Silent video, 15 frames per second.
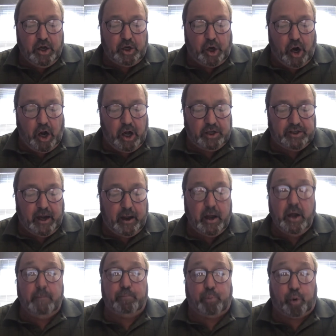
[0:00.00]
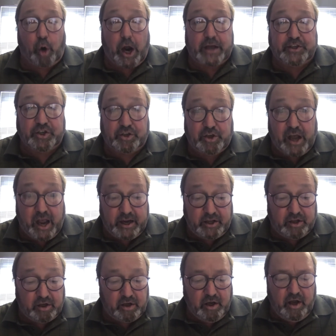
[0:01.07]
called a
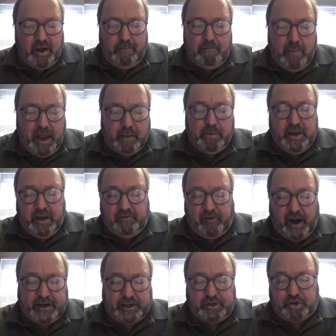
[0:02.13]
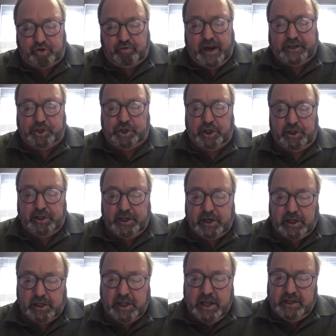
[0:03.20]
prostate? Maybe if I could stretch a
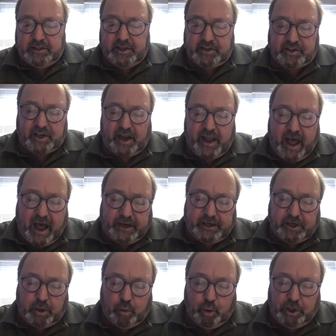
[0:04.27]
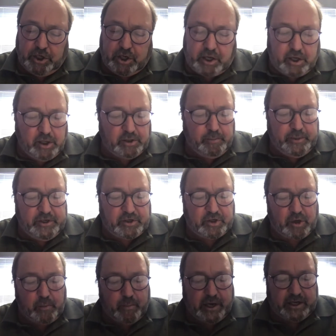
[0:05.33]
little, the sciatica wouldn't kill me
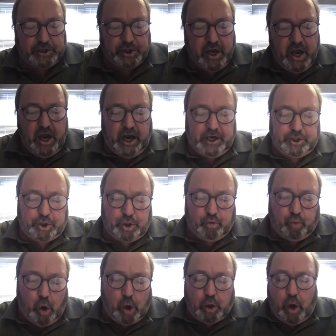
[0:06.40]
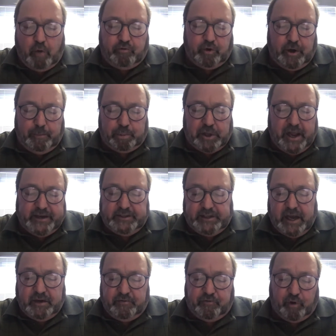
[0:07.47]
so much. I should roll over and play
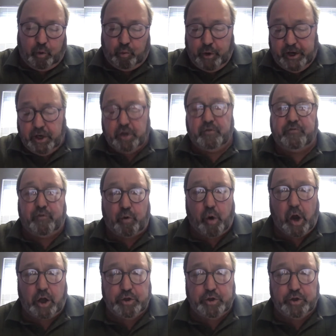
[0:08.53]
dead for real for all